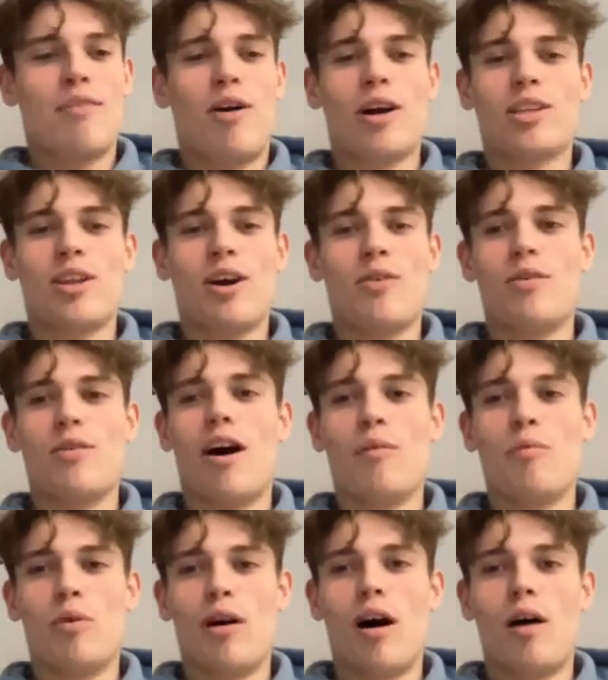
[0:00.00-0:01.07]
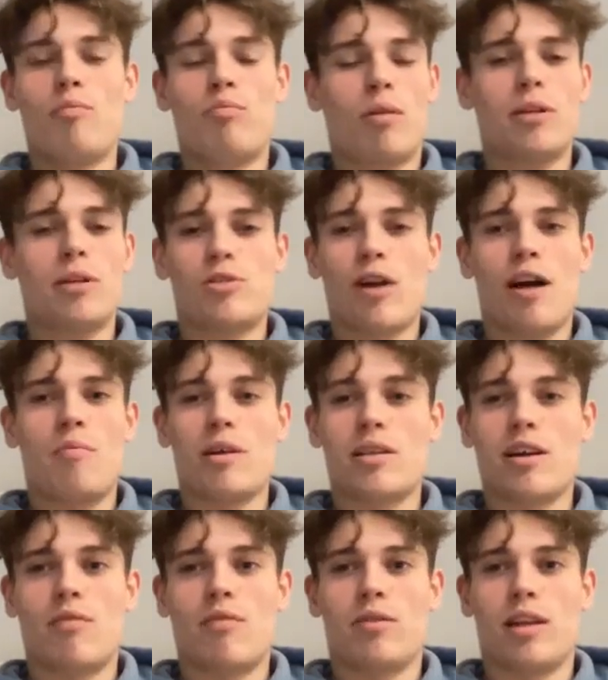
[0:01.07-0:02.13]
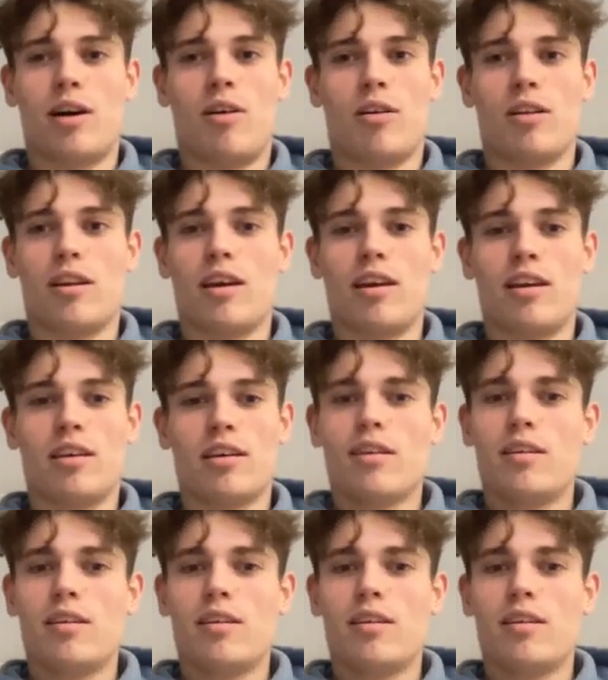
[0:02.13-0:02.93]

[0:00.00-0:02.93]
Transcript: If I don't, I'll probably drown myself on that holiday.